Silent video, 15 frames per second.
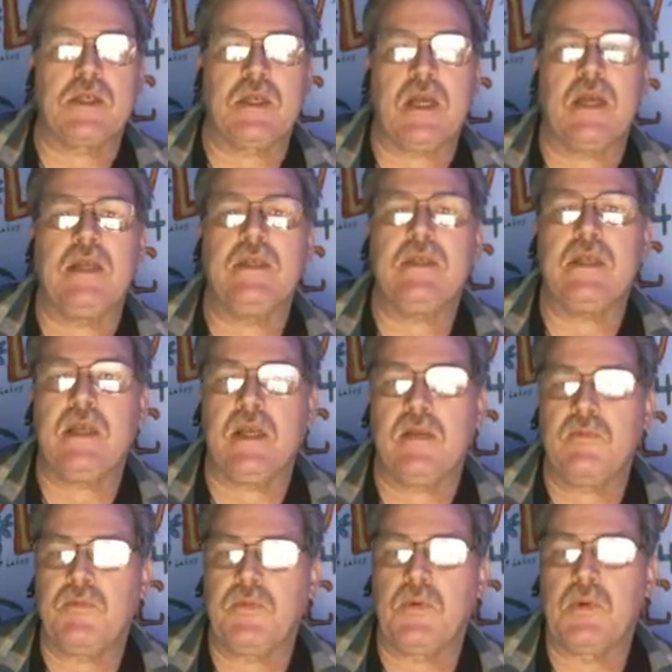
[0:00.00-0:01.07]
19
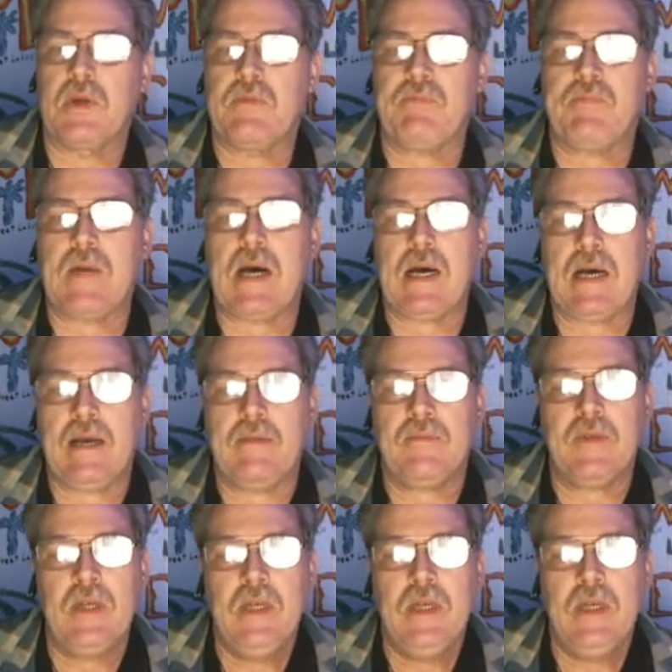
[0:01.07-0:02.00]
and 45